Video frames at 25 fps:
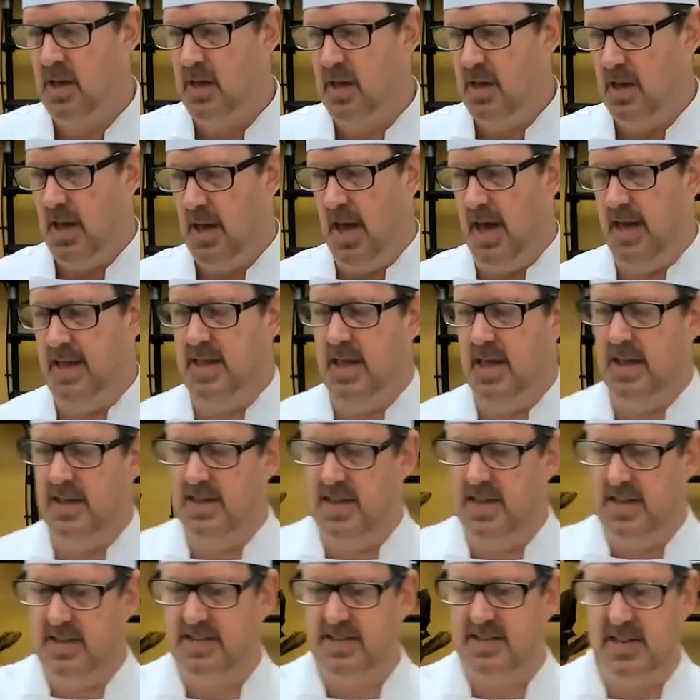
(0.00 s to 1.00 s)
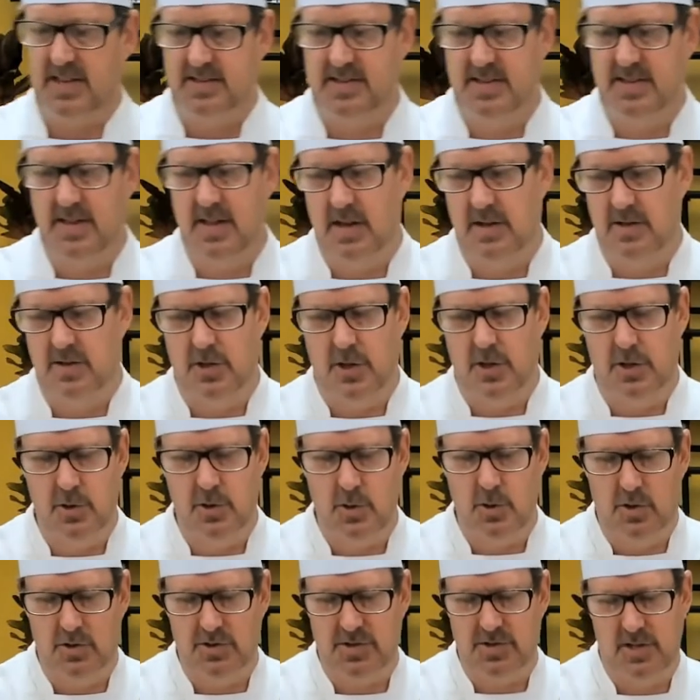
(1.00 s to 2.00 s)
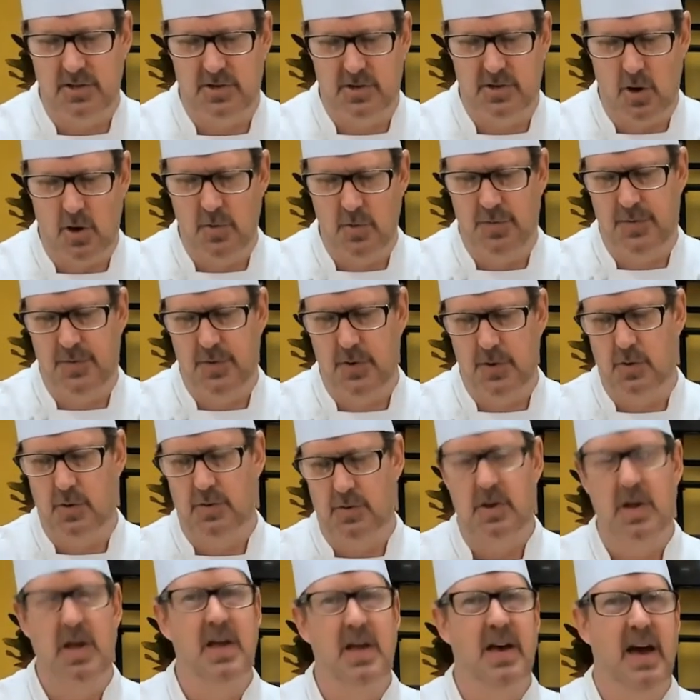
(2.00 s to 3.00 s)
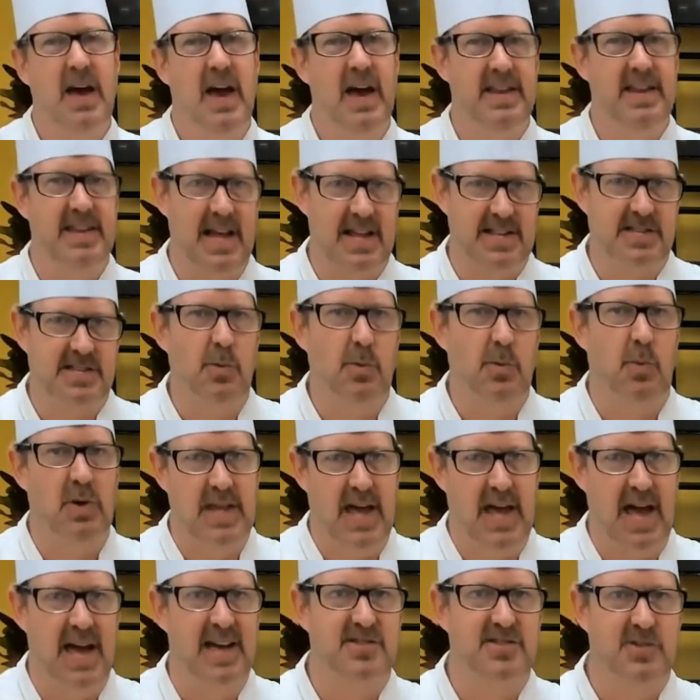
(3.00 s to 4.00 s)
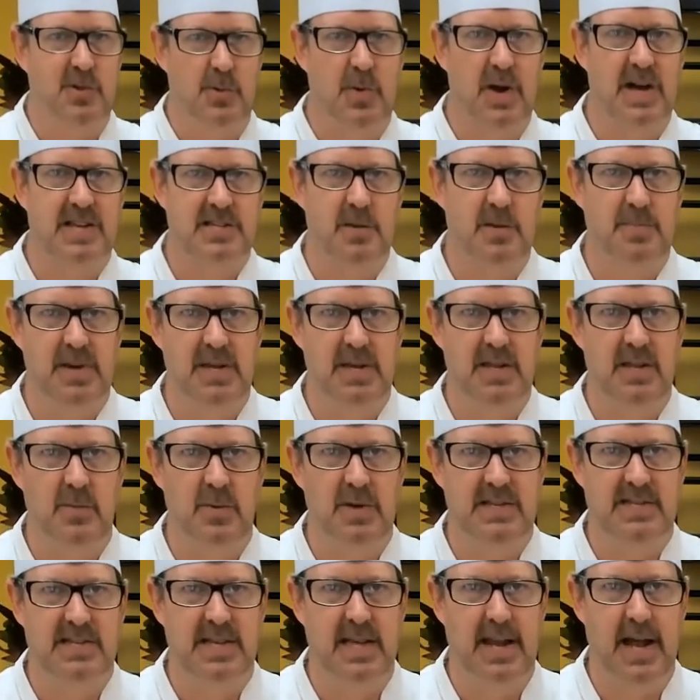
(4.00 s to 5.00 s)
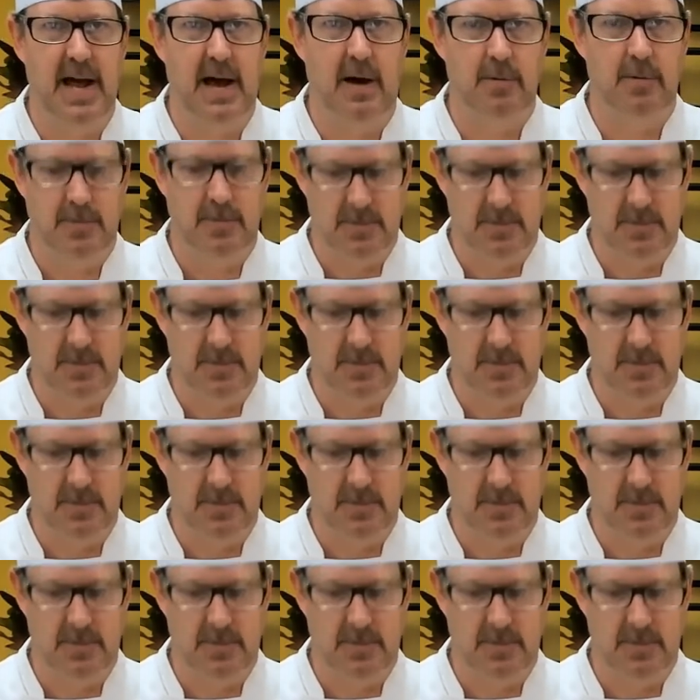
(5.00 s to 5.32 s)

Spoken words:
And then this as the noodles, the tofu, and that's the one that has the recipe that we sent out.